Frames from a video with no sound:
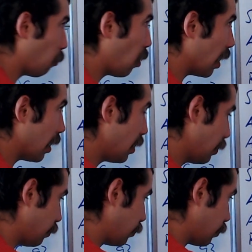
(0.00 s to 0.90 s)

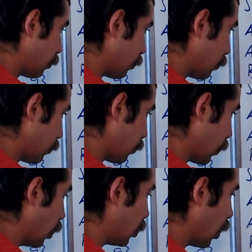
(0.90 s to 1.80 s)
one.
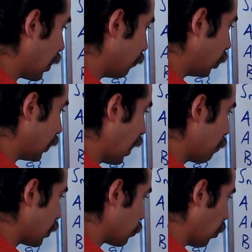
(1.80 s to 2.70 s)
Oh, sorry, of just n
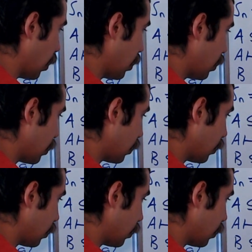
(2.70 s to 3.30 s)
plus one.